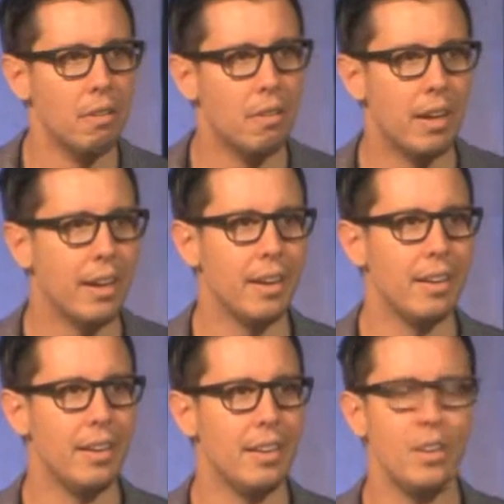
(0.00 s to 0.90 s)

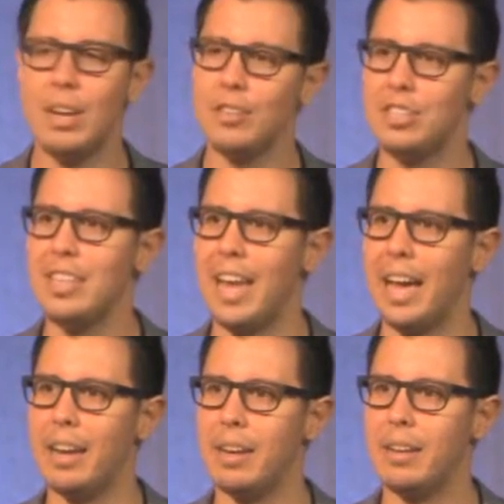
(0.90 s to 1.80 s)
You never see
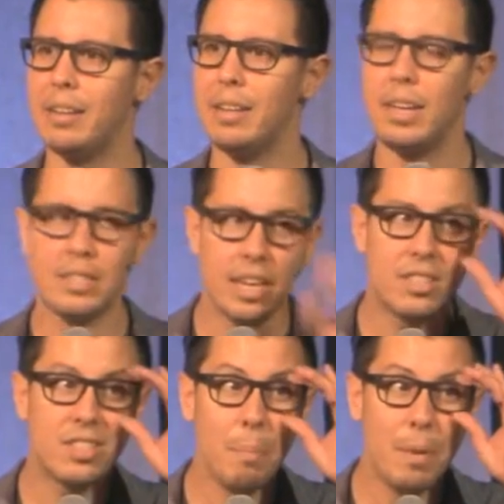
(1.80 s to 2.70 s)
that. It's like
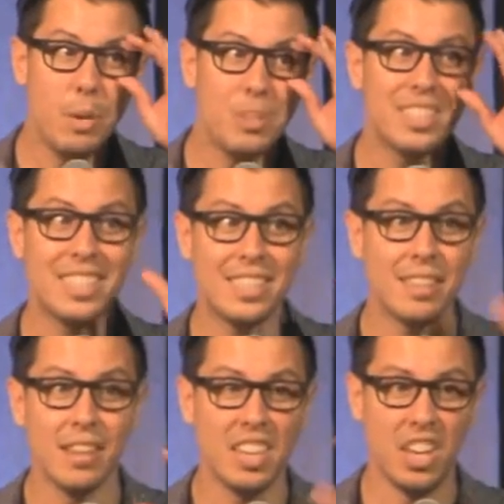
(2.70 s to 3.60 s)
somebody was
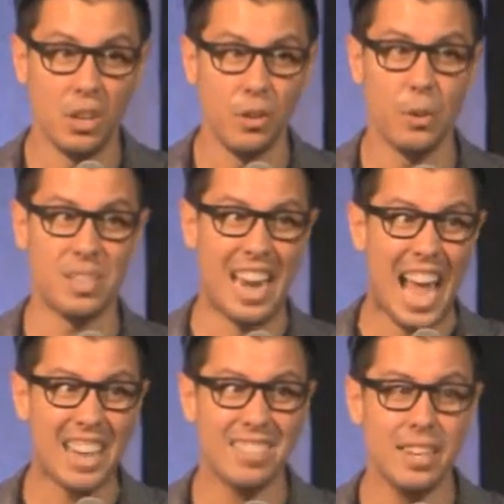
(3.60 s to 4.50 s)
killed. There was an
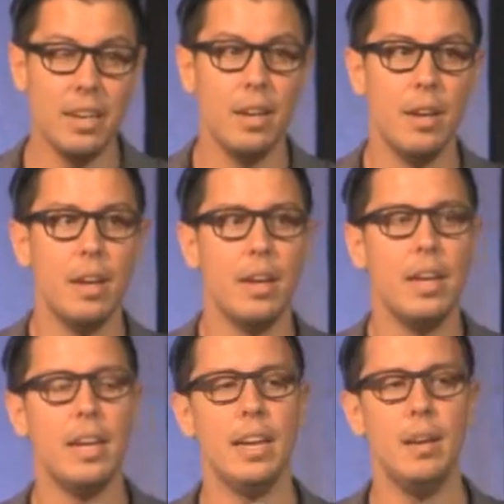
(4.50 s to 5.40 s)
accident.
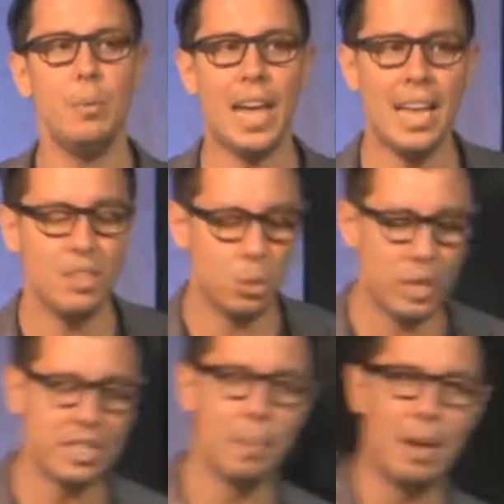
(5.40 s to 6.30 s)
And we had this
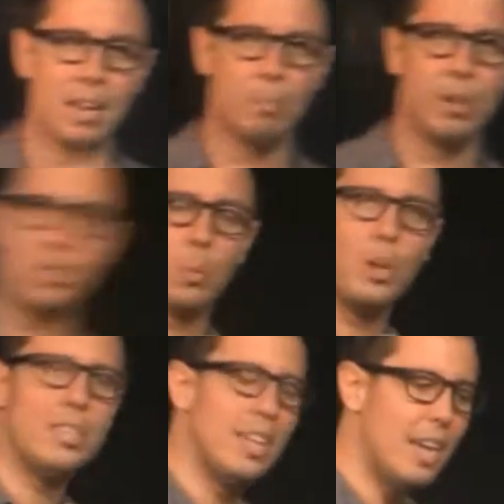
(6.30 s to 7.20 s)
question at Band of Brothers on
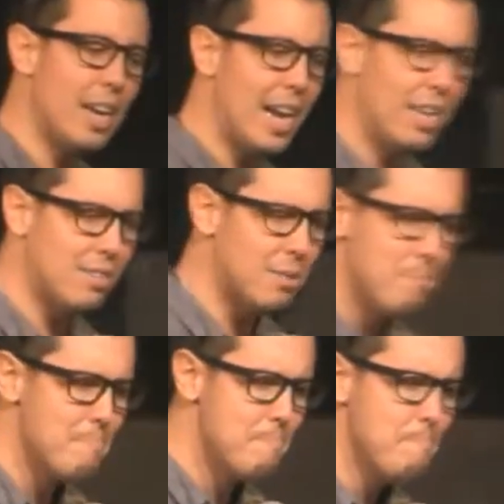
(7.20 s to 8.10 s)
Wednesday, and I asked,
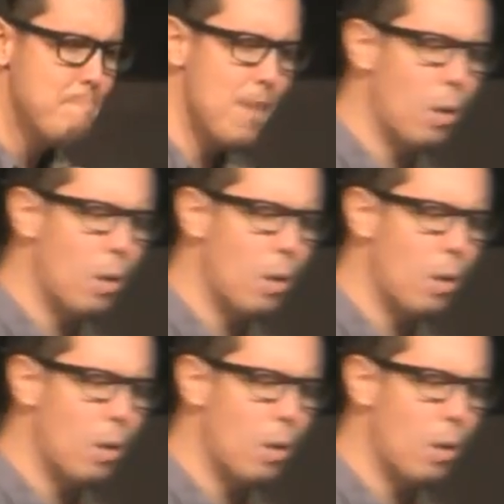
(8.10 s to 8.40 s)
I